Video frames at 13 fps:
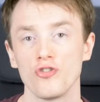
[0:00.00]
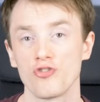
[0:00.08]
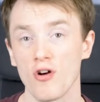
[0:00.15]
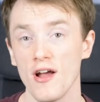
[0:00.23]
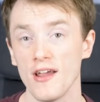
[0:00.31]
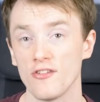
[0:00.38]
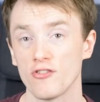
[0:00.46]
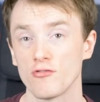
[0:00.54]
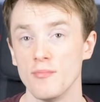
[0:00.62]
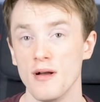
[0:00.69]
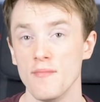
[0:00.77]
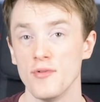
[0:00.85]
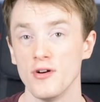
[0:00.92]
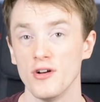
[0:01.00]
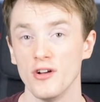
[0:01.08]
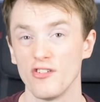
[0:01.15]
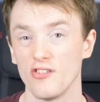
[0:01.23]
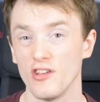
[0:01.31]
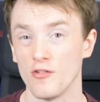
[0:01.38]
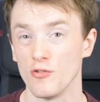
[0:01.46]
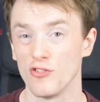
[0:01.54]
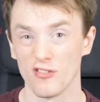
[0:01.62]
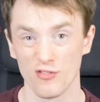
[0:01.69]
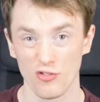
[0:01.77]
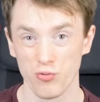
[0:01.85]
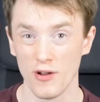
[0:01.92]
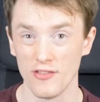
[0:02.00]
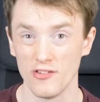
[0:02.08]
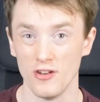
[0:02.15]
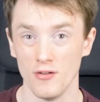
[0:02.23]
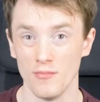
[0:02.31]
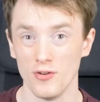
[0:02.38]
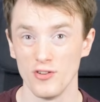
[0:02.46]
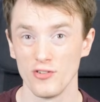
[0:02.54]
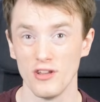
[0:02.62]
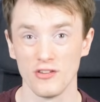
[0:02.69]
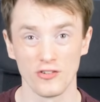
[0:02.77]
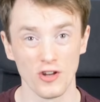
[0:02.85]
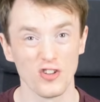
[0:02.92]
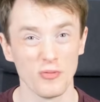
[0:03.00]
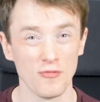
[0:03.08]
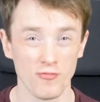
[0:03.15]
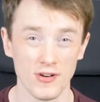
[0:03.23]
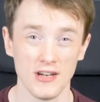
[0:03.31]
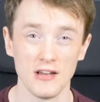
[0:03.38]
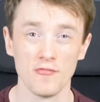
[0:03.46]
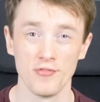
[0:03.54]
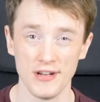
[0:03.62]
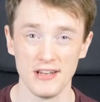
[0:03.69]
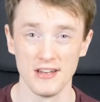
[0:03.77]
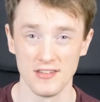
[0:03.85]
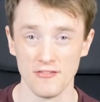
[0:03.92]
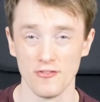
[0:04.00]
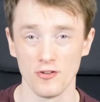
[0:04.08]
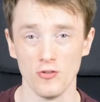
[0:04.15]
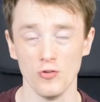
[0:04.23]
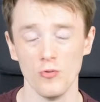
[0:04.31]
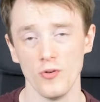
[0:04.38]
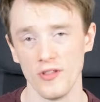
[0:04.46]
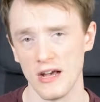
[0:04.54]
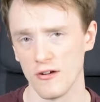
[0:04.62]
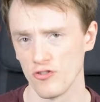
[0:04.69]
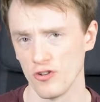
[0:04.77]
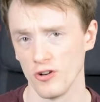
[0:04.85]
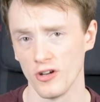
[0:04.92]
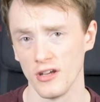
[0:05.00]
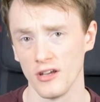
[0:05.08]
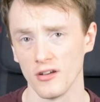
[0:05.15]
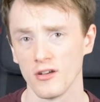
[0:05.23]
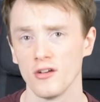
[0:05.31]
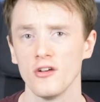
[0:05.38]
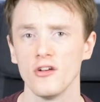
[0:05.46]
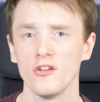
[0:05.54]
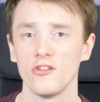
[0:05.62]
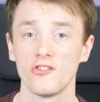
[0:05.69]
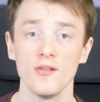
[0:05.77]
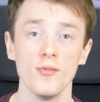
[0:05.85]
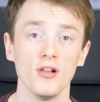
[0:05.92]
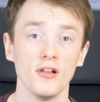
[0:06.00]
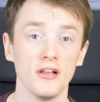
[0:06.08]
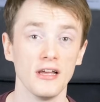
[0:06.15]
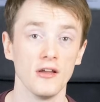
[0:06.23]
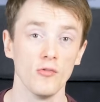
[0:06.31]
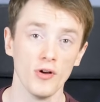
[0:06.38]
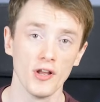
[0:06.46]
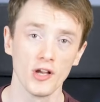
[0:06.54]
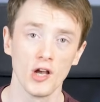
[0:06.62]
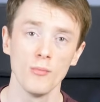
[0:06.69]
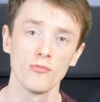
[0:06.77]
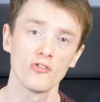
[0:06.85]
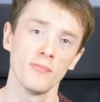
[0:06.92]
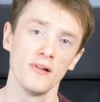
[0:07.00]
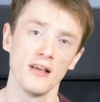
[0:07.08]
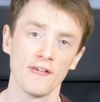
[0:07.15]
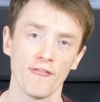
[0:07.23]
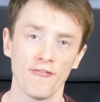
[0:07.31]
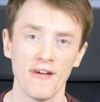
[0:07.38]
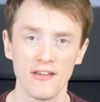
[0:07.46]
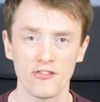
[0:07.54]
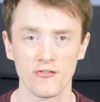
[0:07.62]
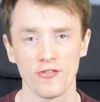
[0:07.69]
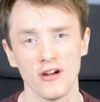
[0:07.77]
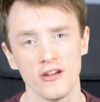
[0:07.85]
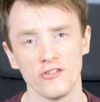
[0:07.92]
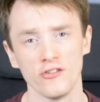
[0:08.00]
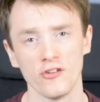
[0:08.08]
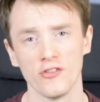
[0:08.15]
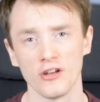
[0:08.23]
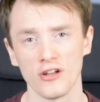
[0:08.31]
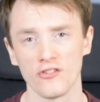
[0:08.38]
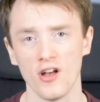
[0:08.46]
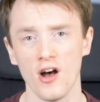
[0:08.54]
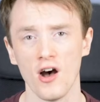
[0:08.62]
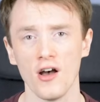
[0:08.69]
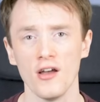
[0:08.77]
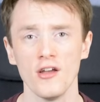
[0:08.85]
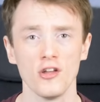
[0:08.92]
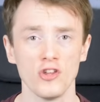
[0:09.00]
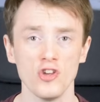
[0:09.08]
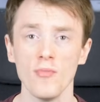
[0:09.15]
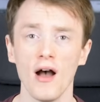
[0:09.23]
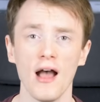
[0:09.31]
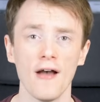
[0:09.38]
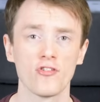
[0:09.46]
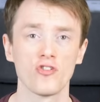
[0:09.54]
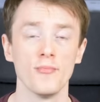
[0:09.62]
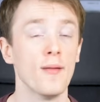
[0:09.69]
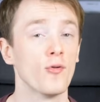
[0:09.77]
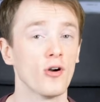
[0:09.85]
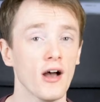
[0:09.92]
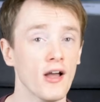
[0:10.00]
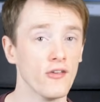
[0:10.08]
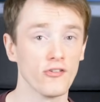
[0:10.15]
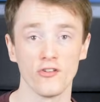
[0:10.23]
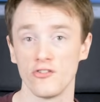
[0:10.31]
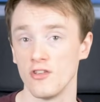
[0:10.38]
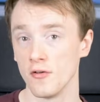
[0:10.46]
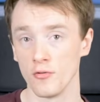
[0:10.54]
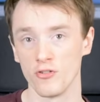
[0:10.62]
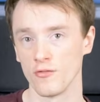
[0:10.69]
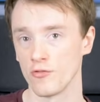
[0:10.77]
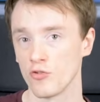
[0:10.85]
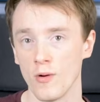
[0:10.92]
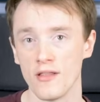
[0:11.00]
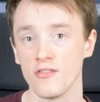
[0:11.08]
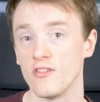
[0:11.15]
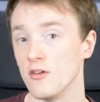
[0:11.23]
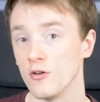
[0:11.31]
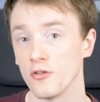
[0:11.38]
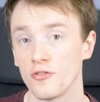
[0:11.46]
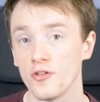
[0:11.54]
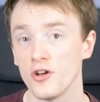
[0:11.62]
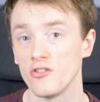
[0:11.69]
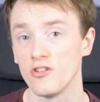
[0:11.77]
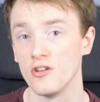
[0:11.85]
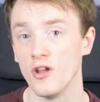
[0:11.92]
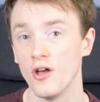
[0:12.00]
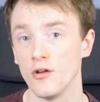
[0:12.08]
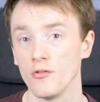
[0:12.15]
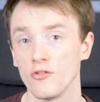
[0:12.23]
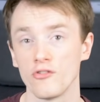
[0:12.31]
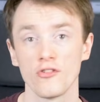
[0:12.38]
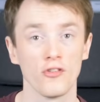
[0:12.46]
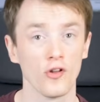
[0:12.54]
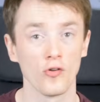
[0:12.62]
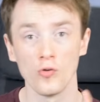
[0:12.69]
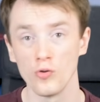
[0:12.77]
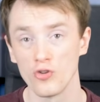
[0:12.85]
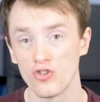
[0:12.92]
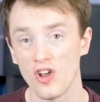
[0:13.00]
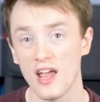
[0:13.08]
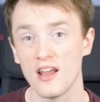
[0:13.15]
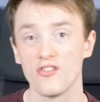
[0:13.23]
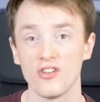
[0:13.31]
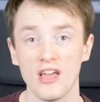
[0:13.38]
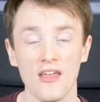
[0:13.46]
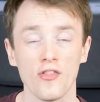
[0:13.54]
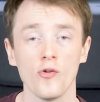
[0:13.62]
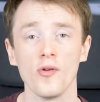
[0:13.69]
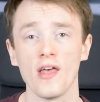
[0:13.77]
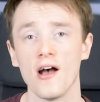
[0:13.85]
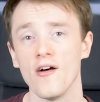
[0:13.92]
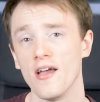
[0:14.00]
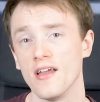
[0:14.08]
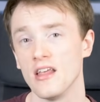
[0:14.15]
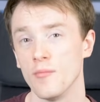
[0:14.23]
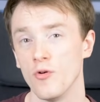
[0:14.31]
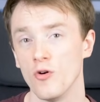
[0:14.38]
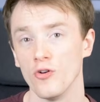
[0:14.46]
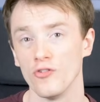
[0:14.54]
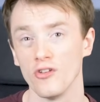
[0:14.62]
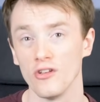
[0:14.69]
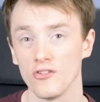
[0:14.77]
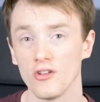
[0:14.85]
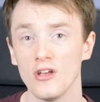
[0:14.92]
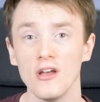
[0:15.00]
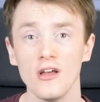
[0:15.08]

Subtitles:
Trying to remember a sequence of 20 numbers is going to be really difficult without chunking. Similarly, when it comes to playing fast phrases on the guitar, you might have to memorize a sequence of 20 or 30 notes that are all chained together without any pauses.